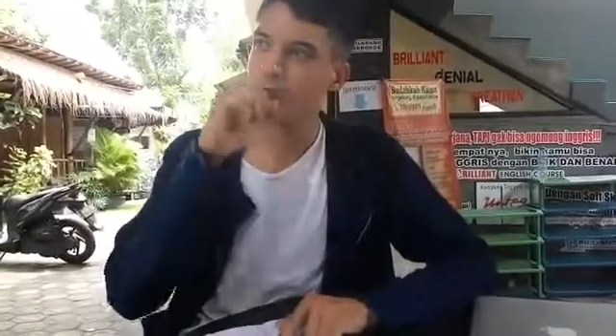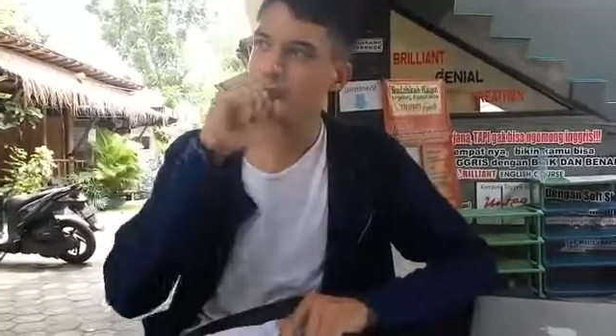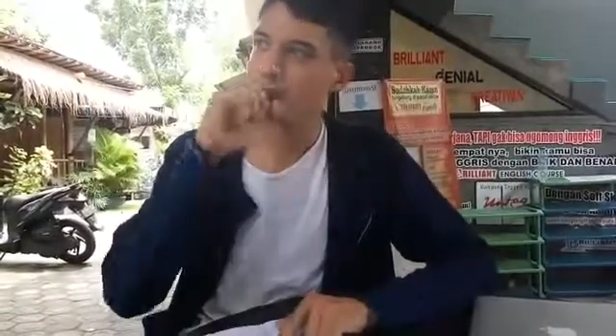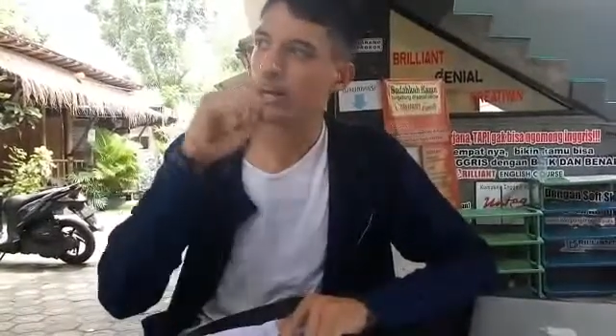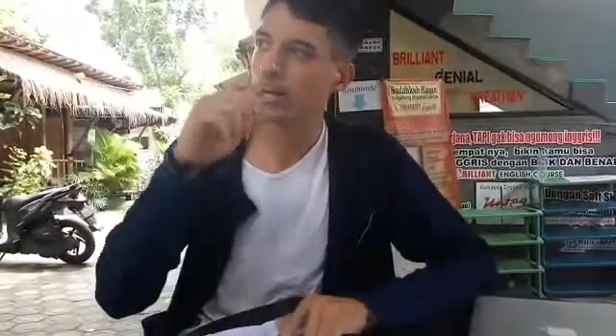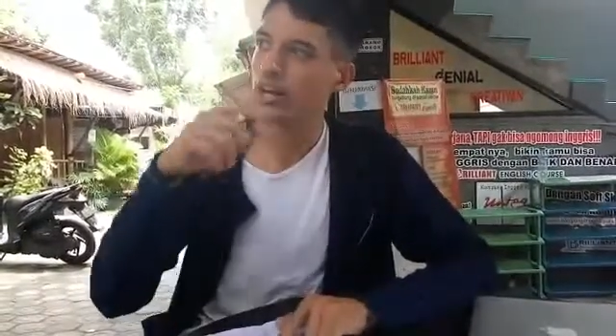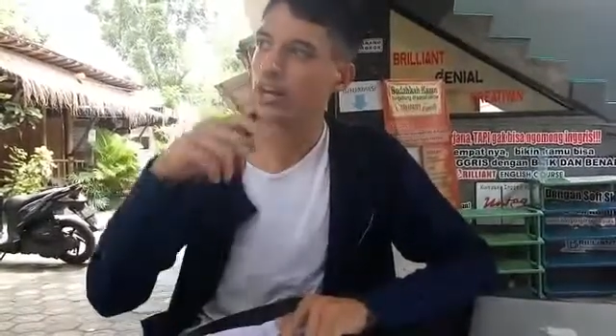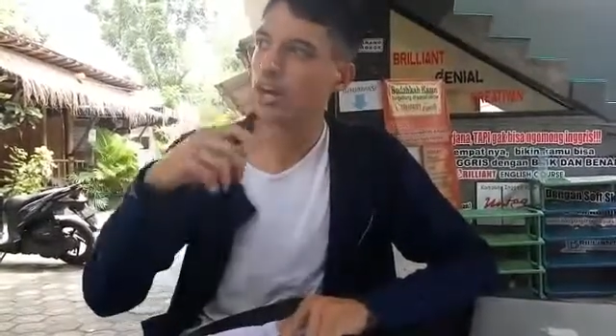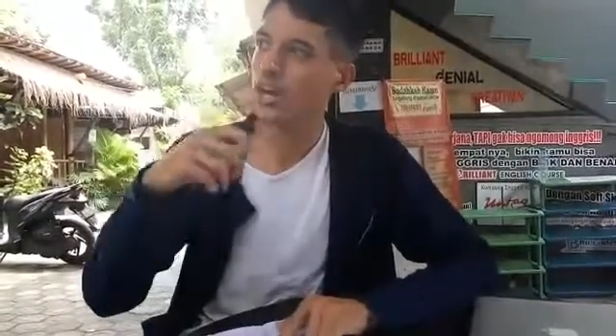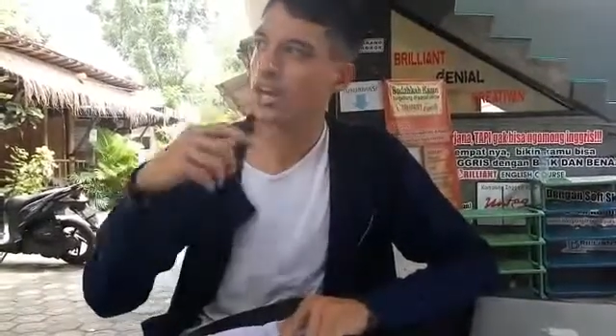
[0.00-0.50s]

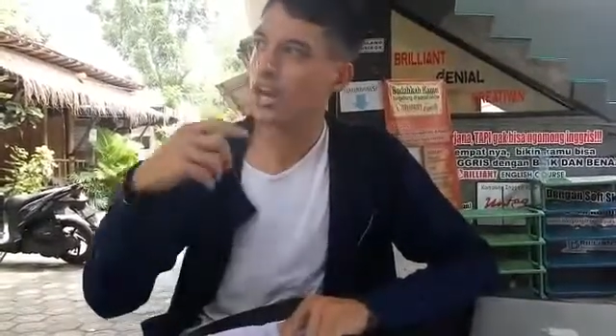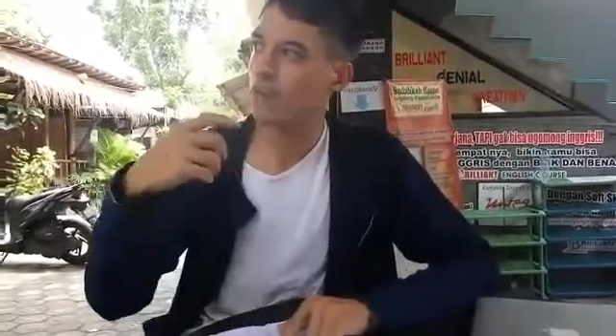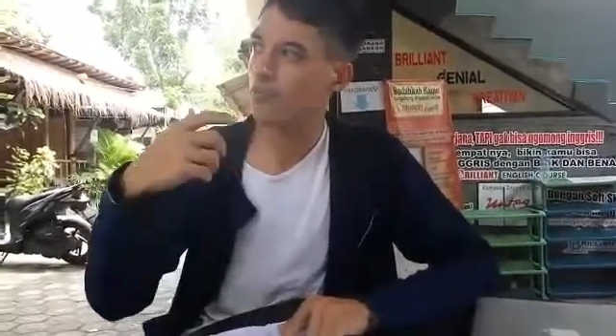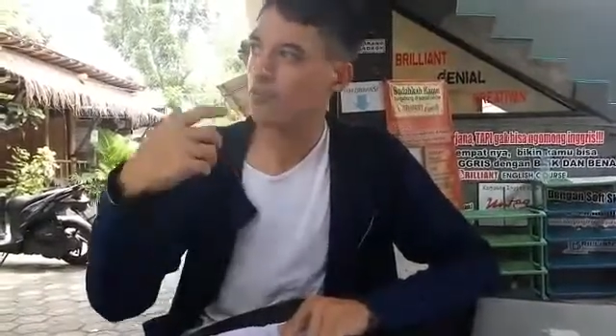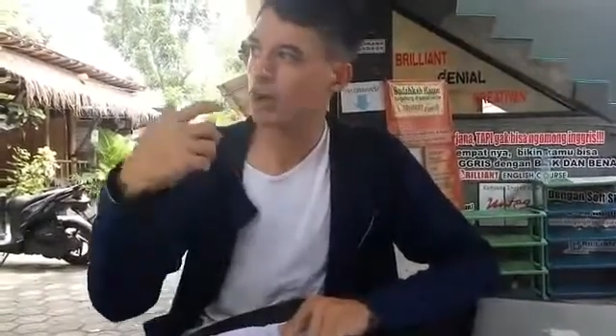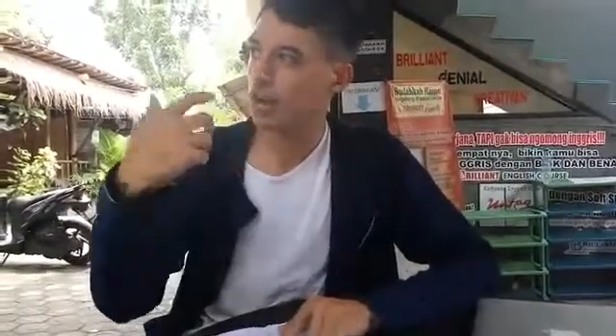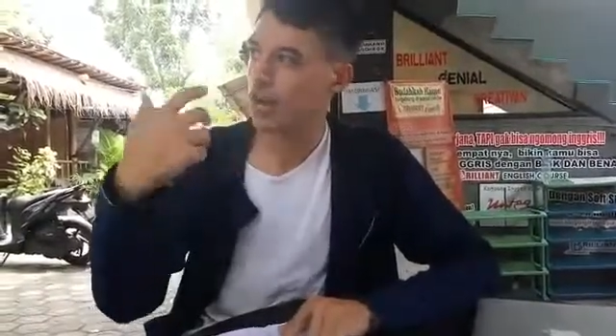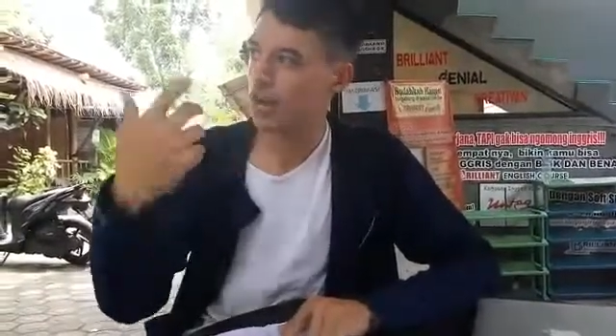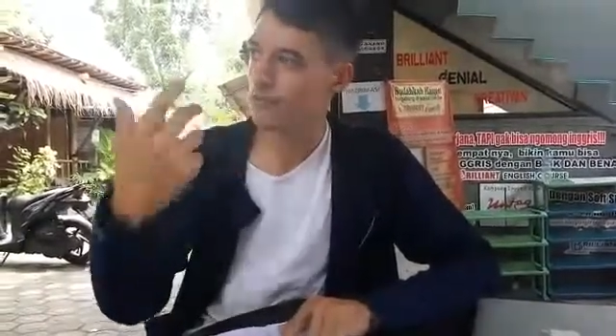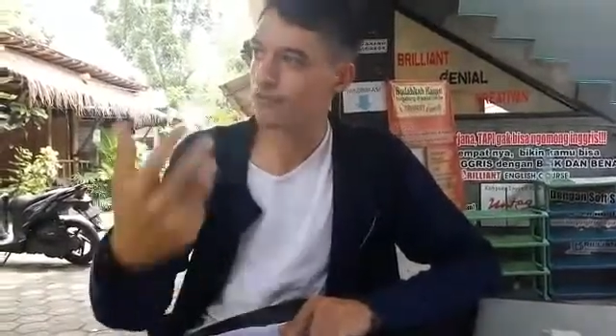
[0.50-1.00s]
when
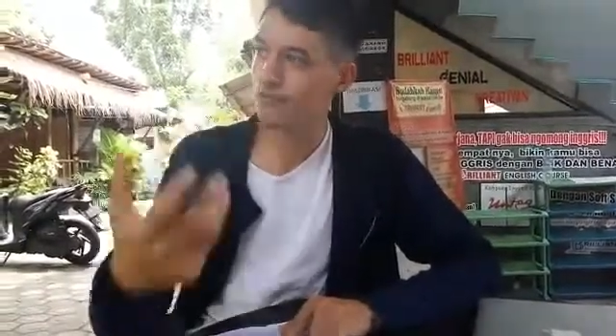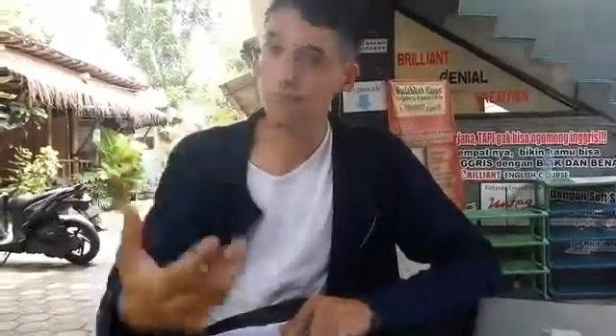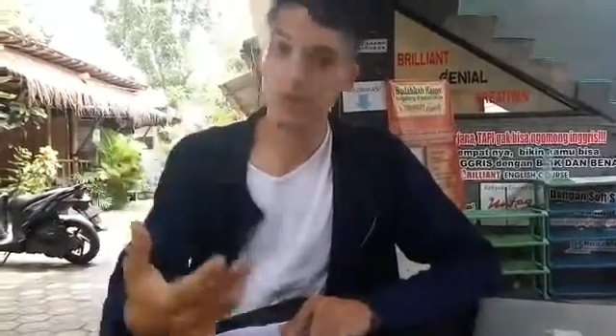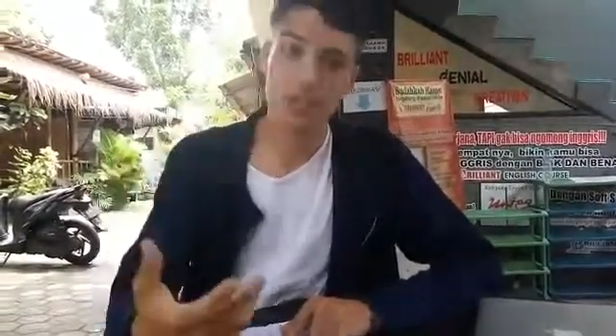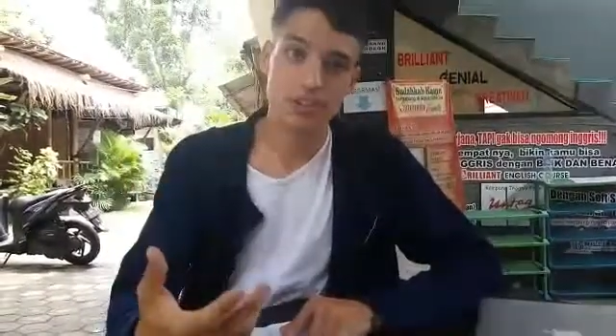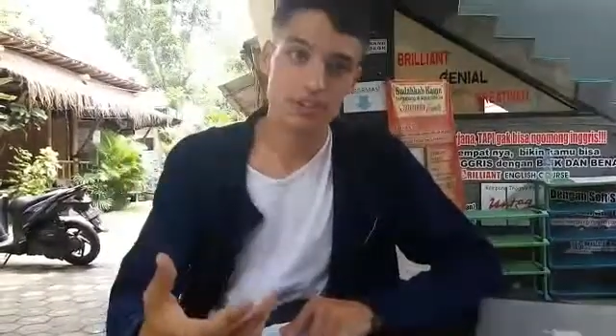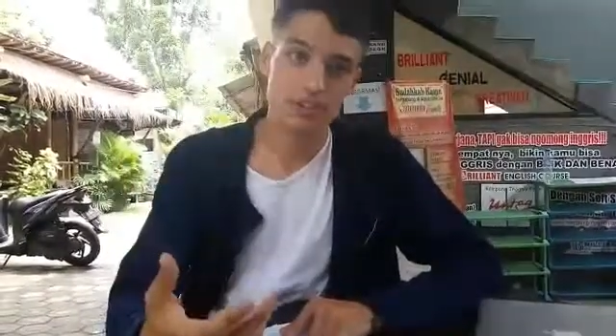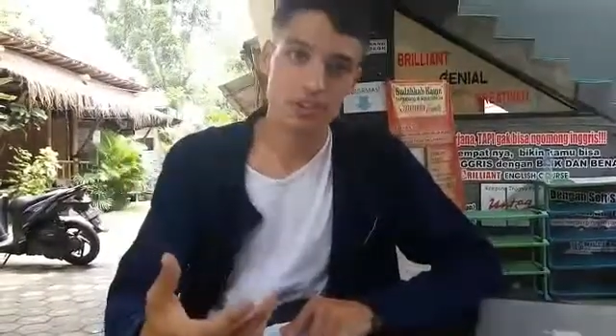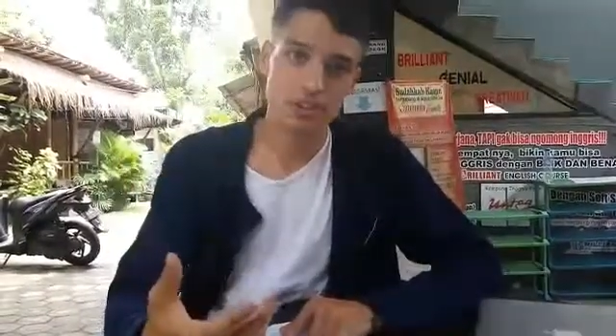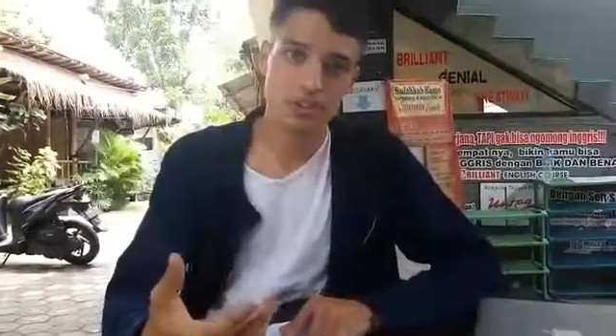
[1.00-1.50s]
we have
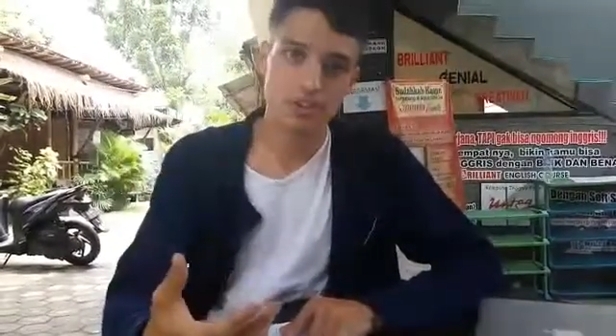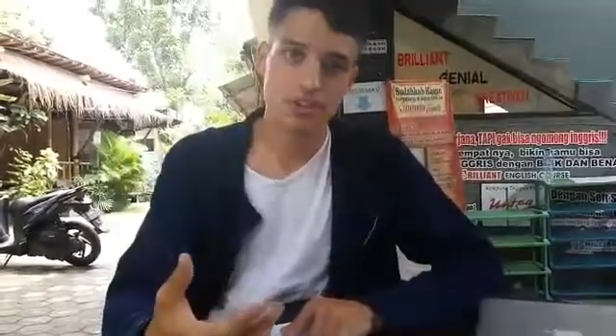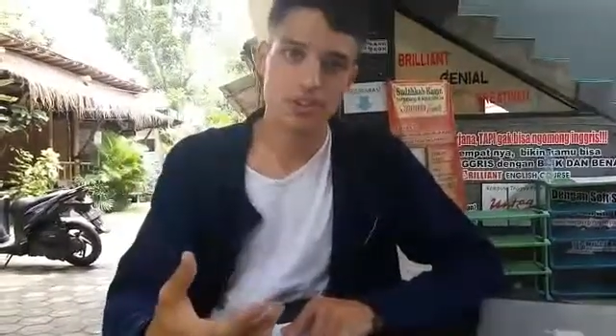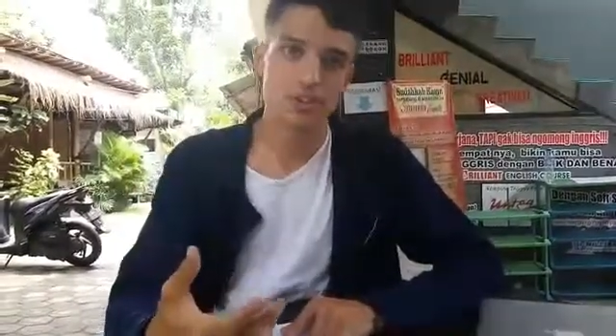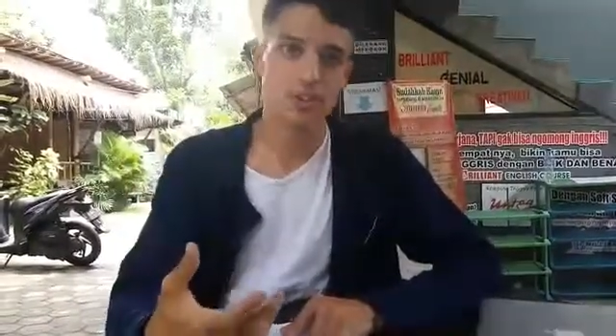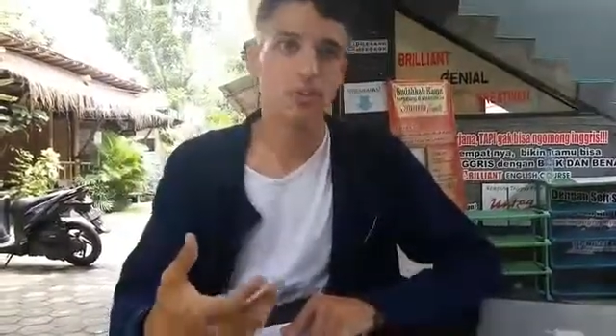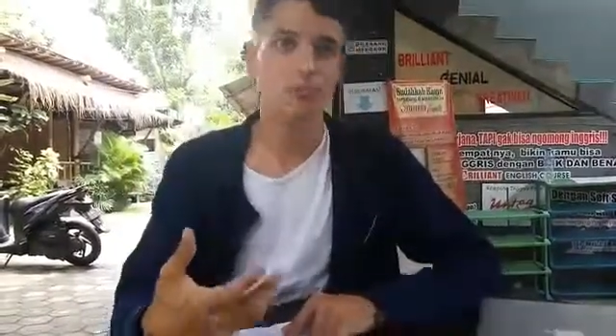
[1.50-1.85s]
meetings.